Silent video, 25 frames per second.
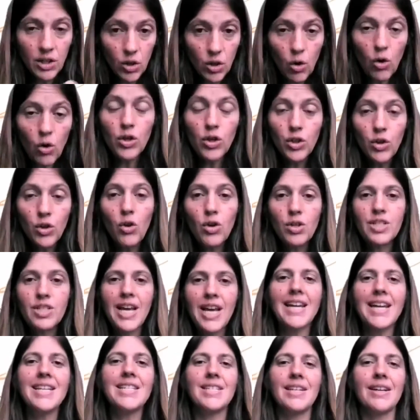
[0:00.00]
Your
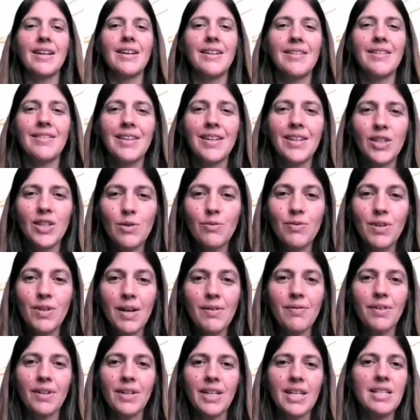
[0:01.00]
data that you've
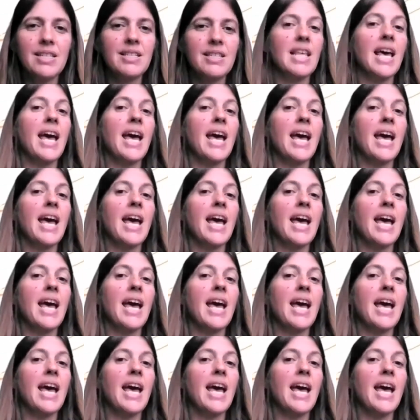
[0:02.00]
given is